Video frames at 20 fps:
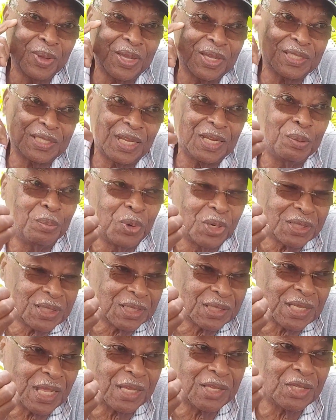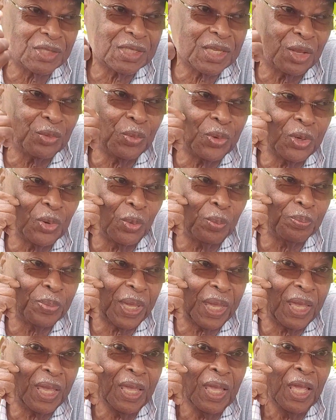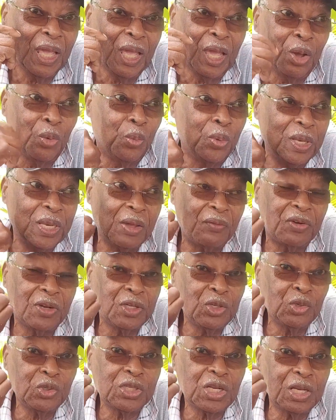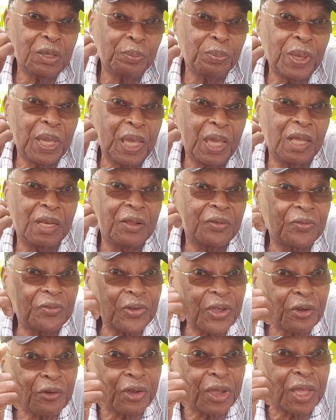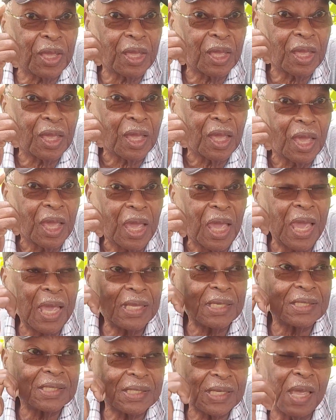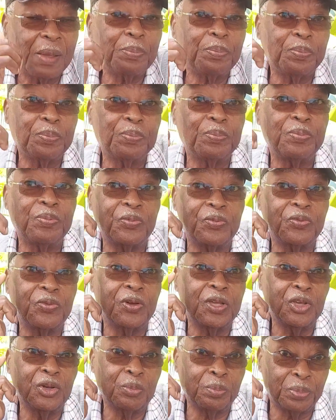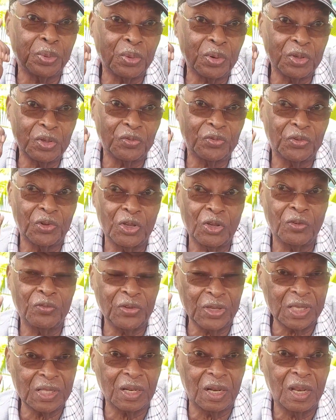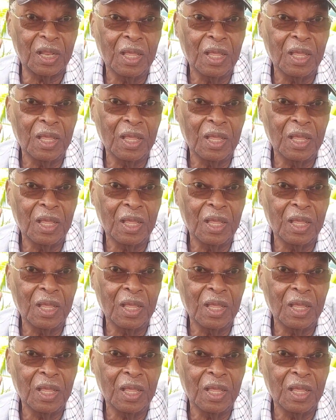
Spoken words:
Because on the buses, like you said, we don't pay. We never usually pay on the ferry, except for your vehicle.